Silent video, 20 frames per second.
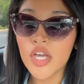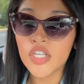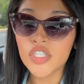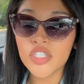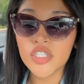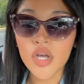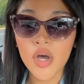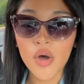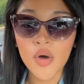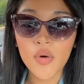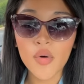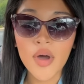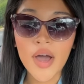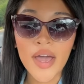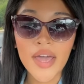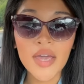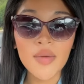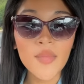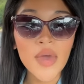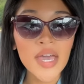So
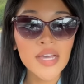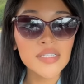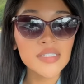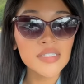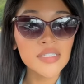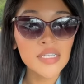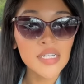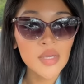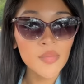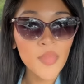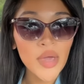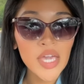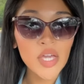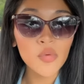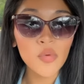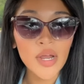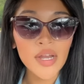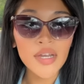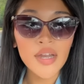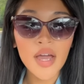I am at
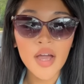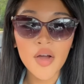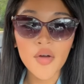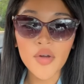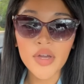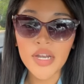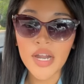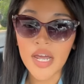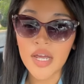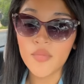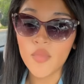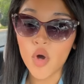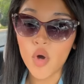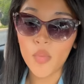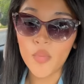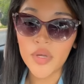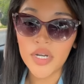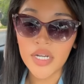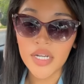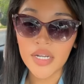Citibank right now and I am
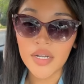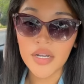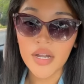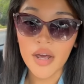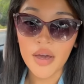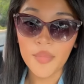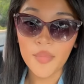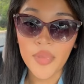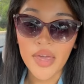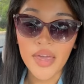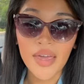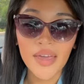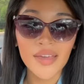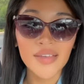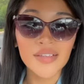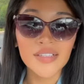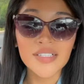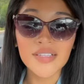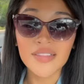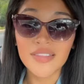opening up
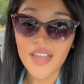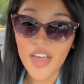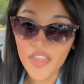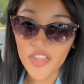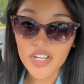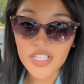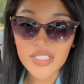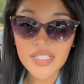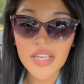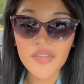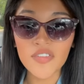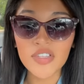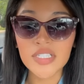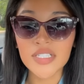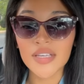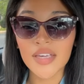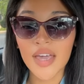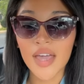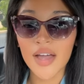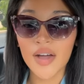another
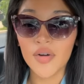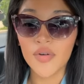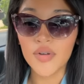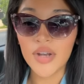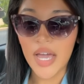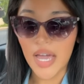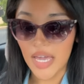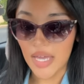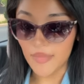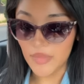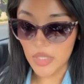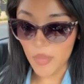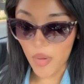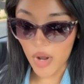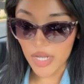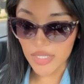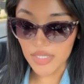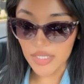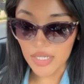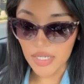savings account. I am
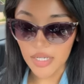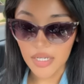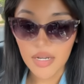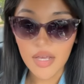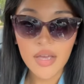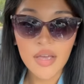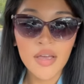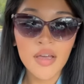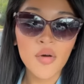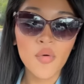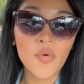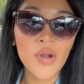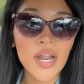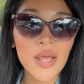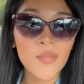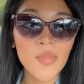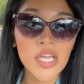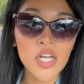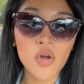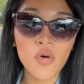depositing what
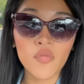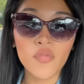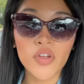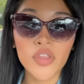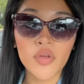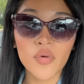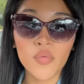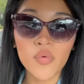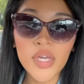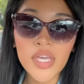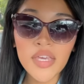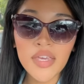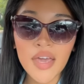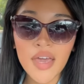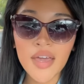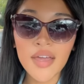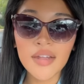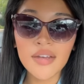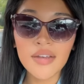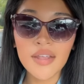I made over the
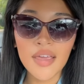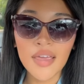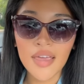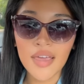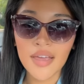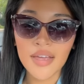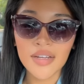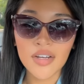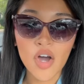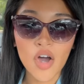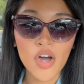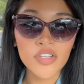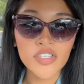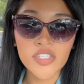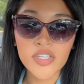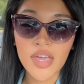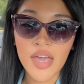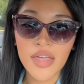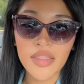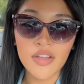weekend, and
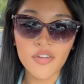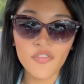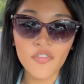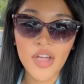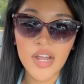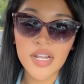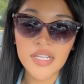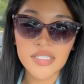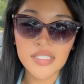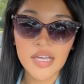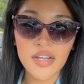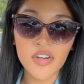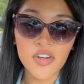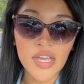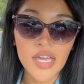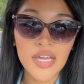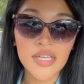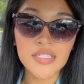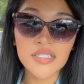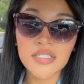altogether Friday,
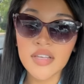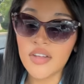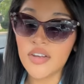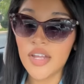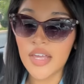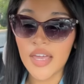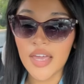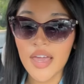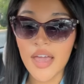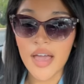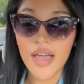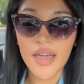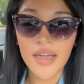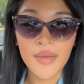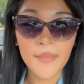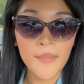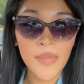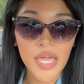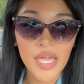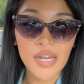Saturday, and Sunday
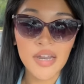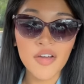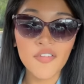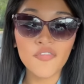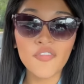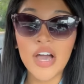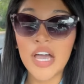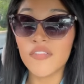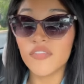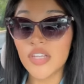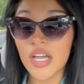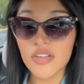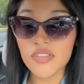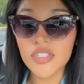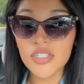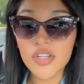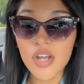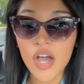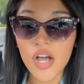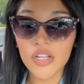I made
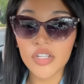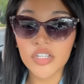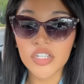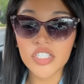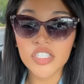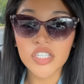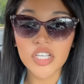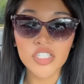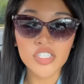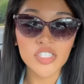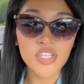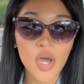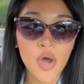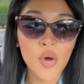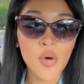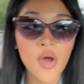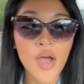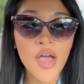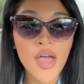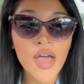$5,000.
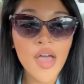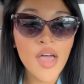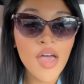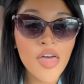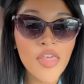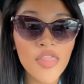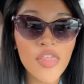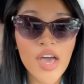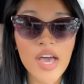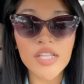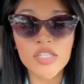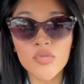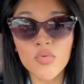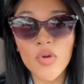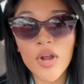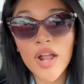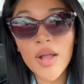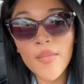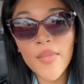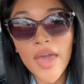So that's
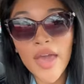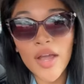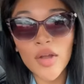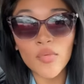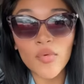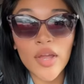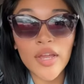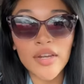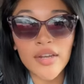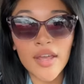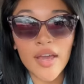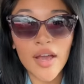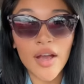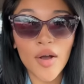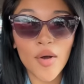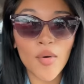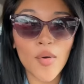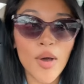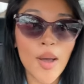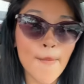where I'm at right
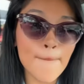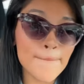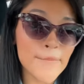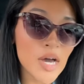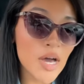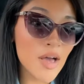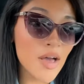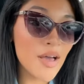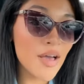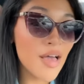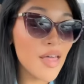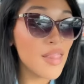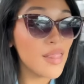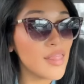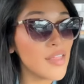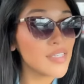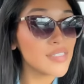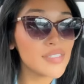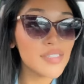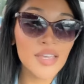now, but
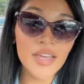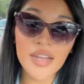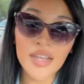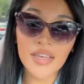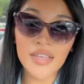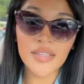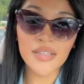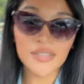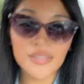let's get it.